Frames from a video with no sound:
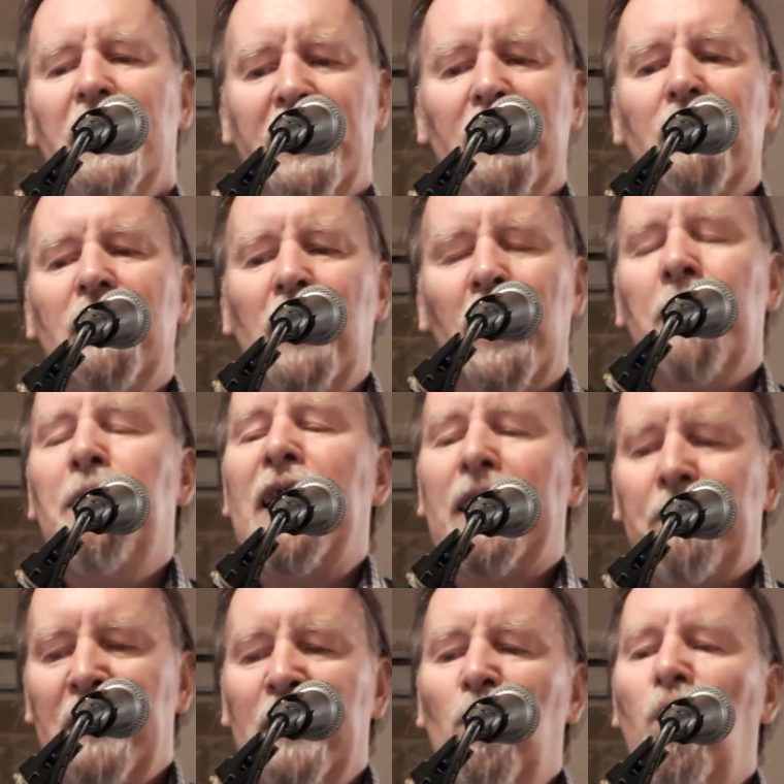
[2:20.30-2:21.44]
You're gonna make
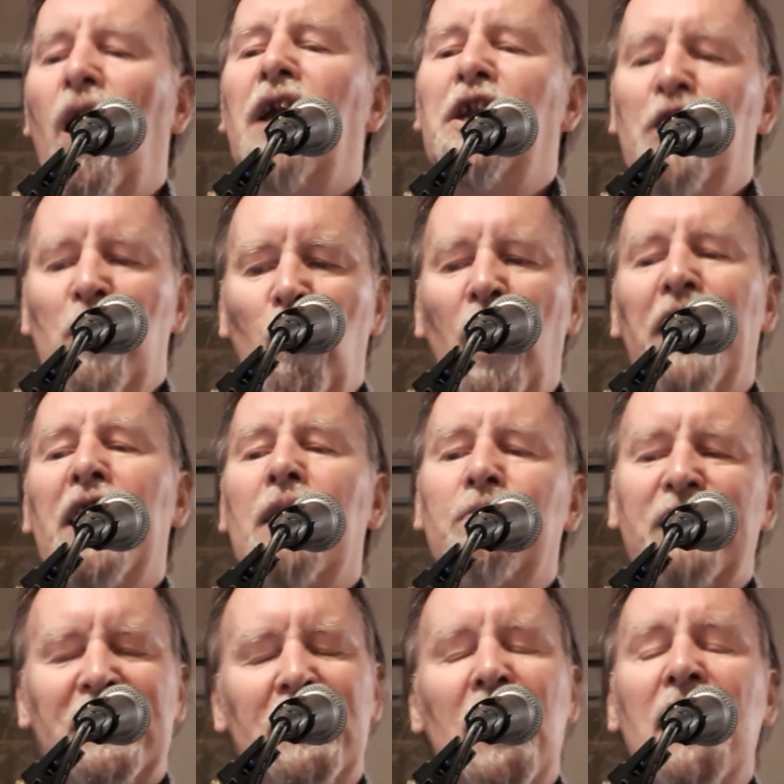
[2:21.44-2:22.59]
me wonder what I'm
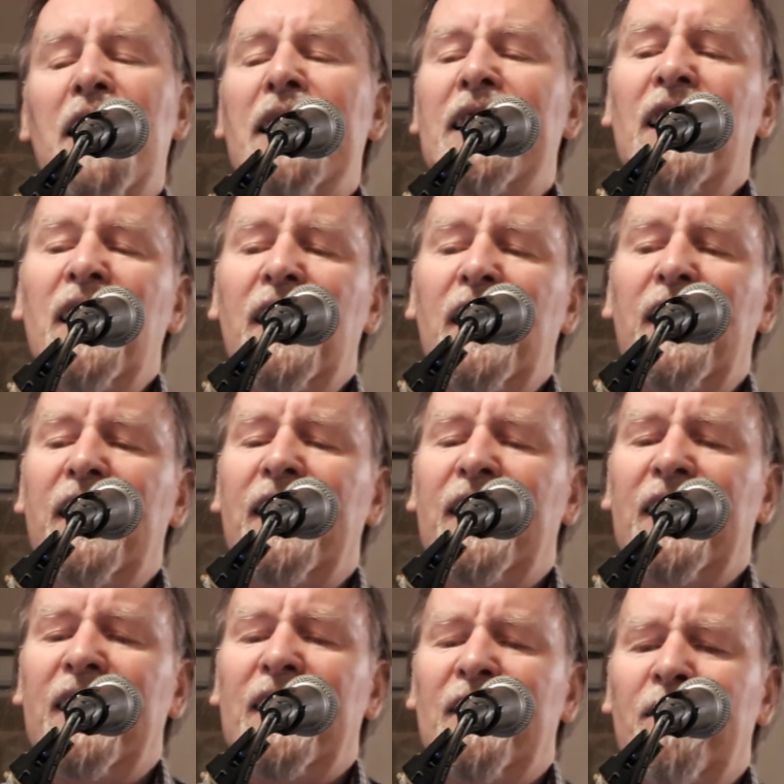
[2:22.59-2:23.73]

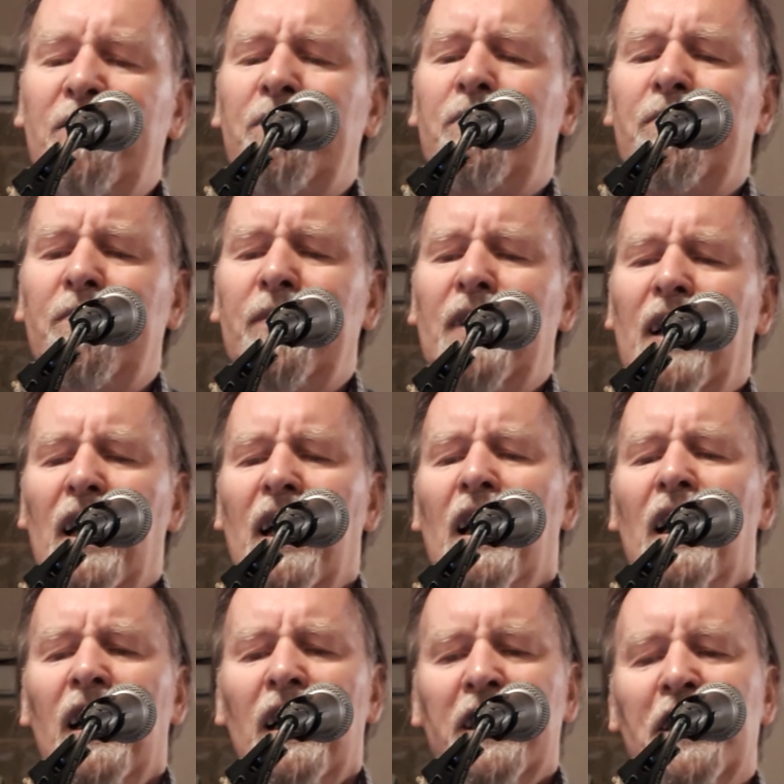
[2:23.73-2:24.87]
saying.
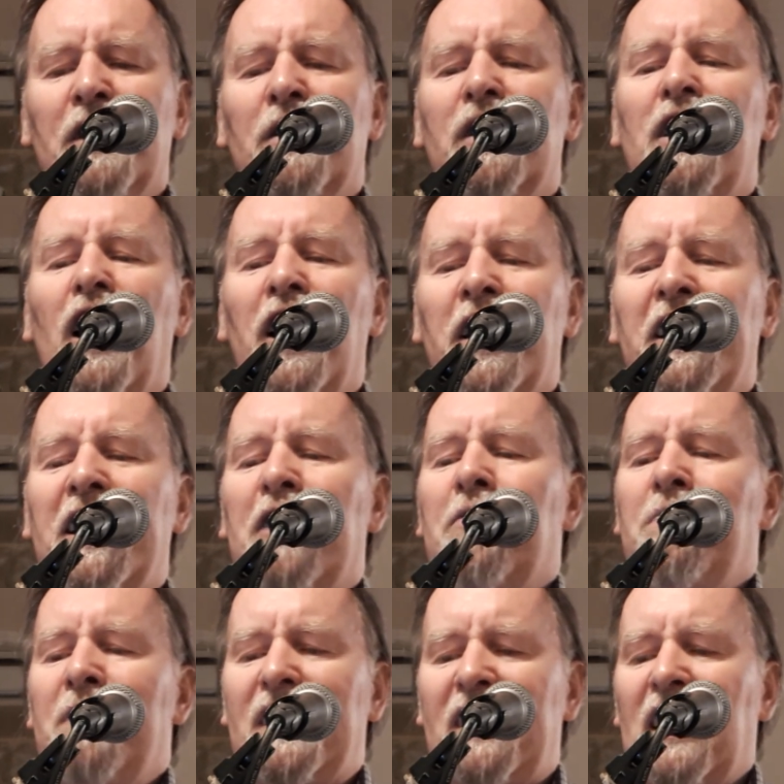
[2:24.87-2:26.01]
You're gonna give
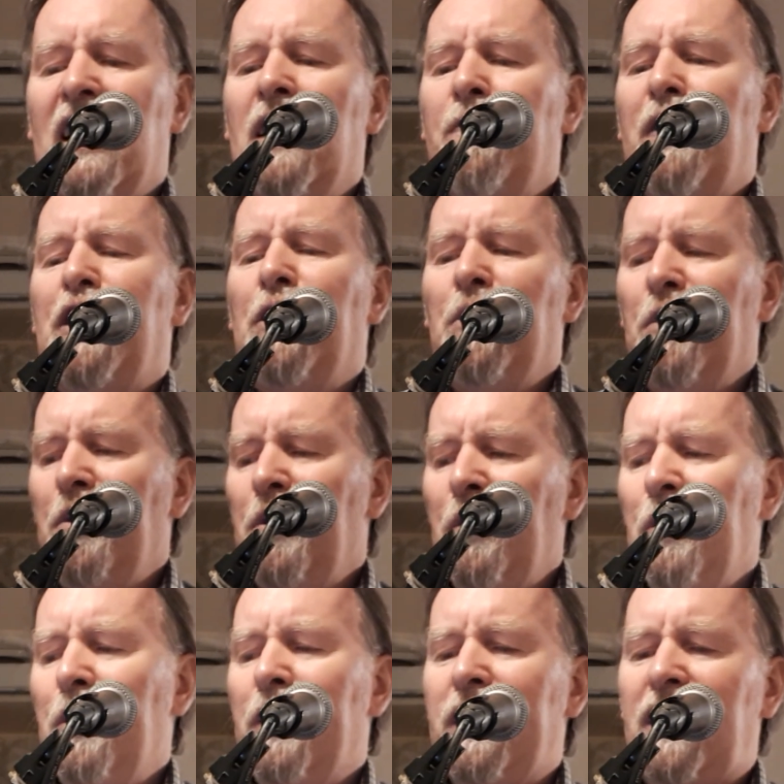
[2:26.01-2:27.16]
myself a
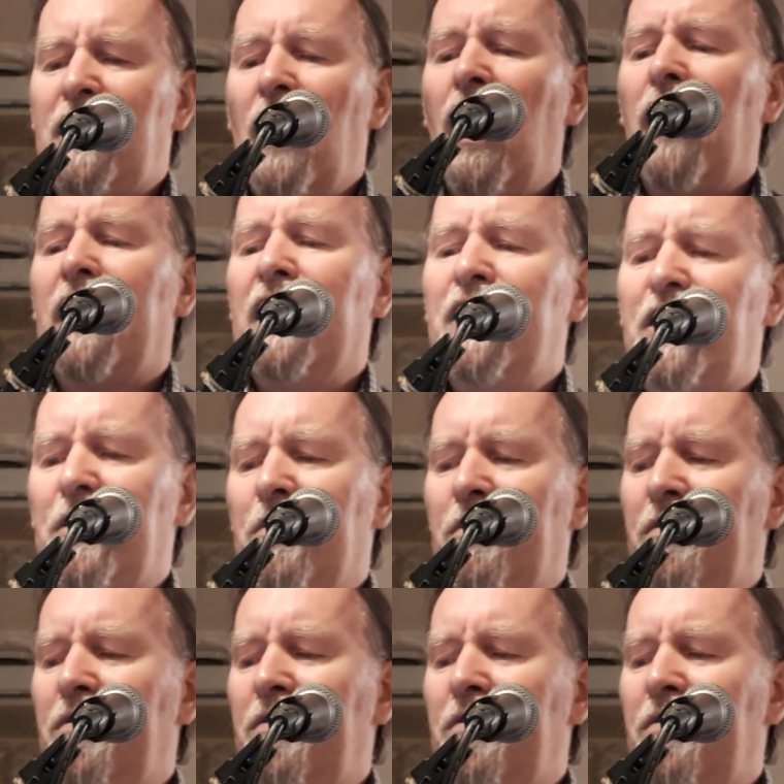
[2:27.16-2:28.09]
good talking to.